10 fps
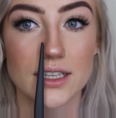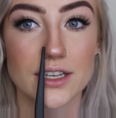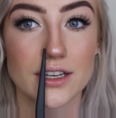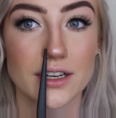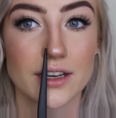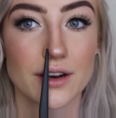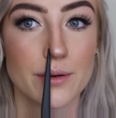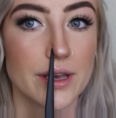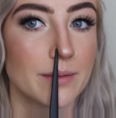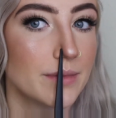You're going to
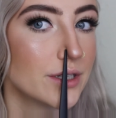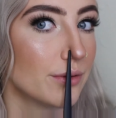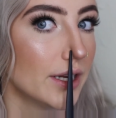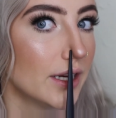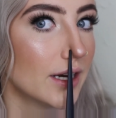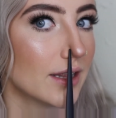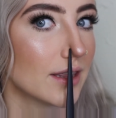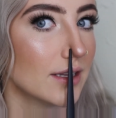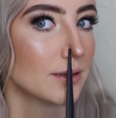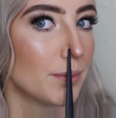go in between
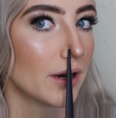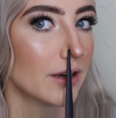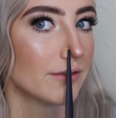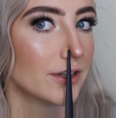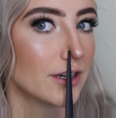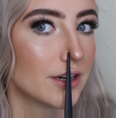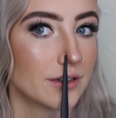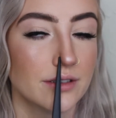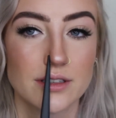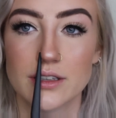this part of your
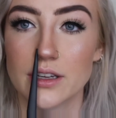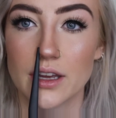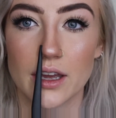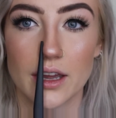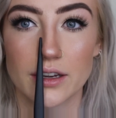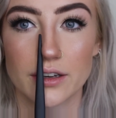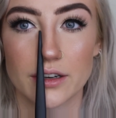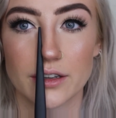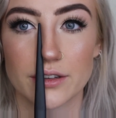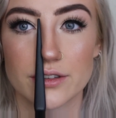nose, and you're going
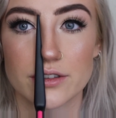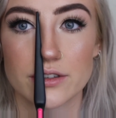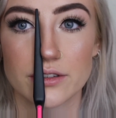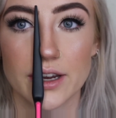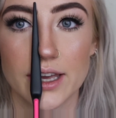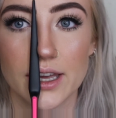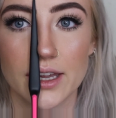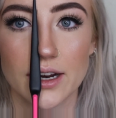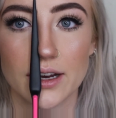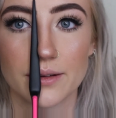to go
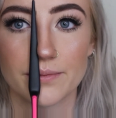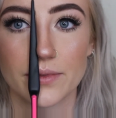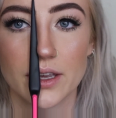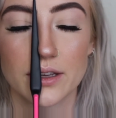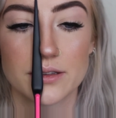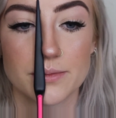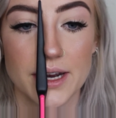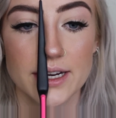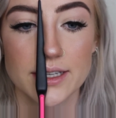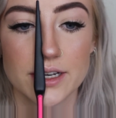straight up. So
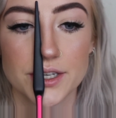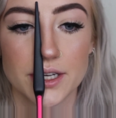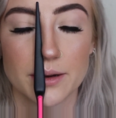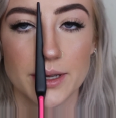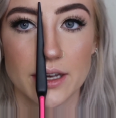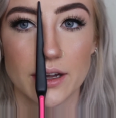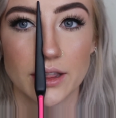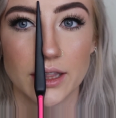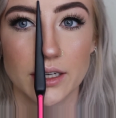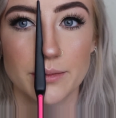mine is actually coming a
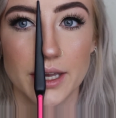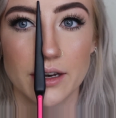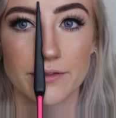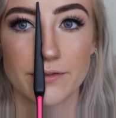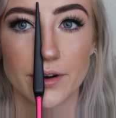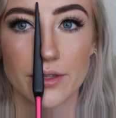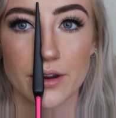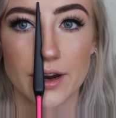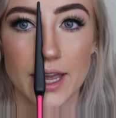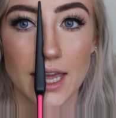little bit
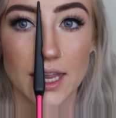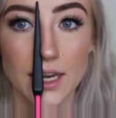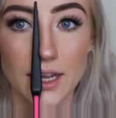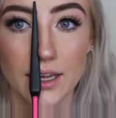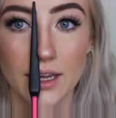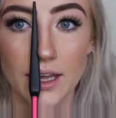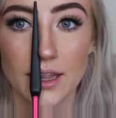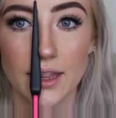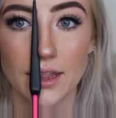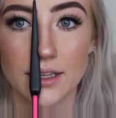further in
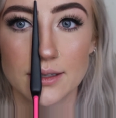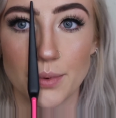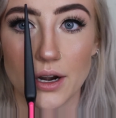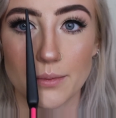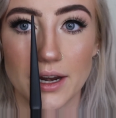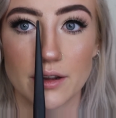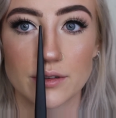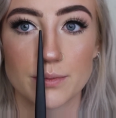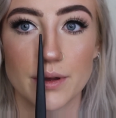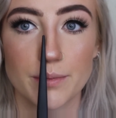than this part of my
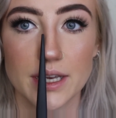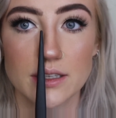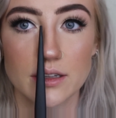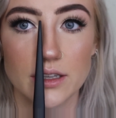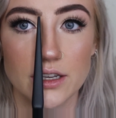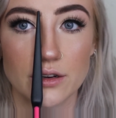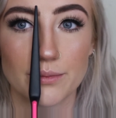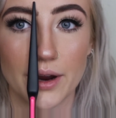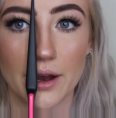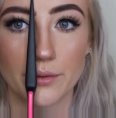nose, but basically your
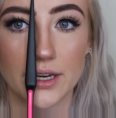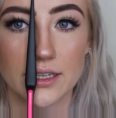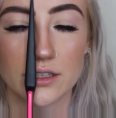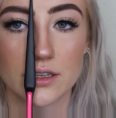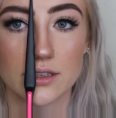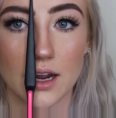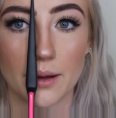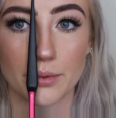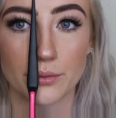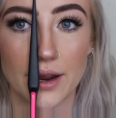brow needs to
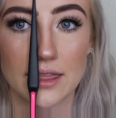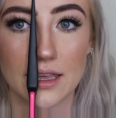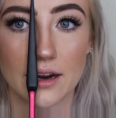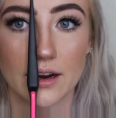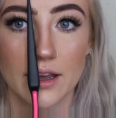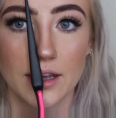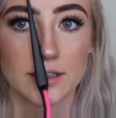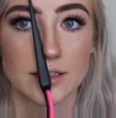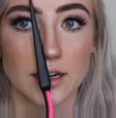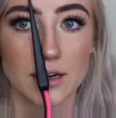stop right there.
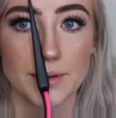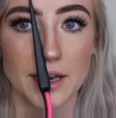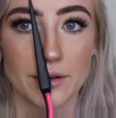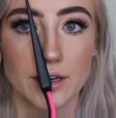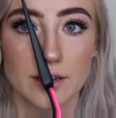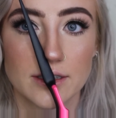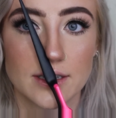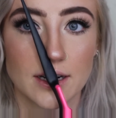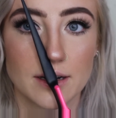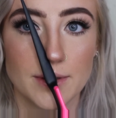It's not going to be out here, it's
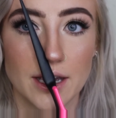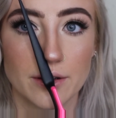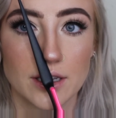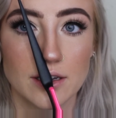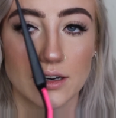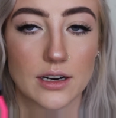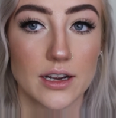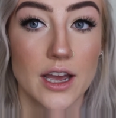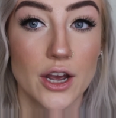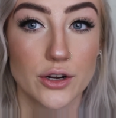not going to be out here.
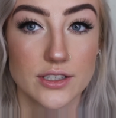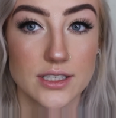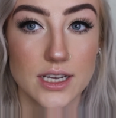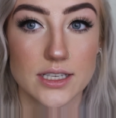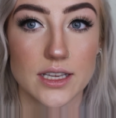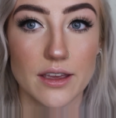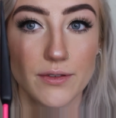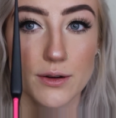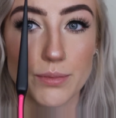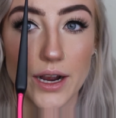Sis, if
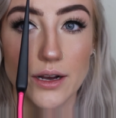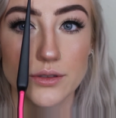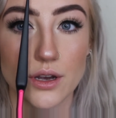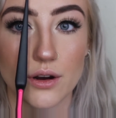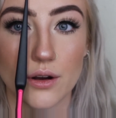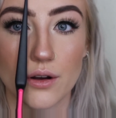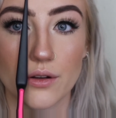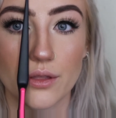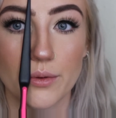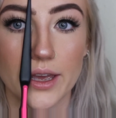your brows are
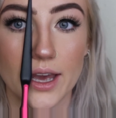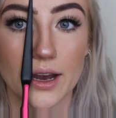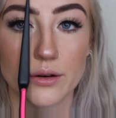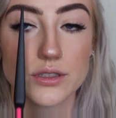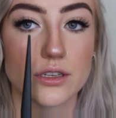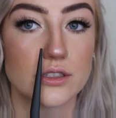all the way out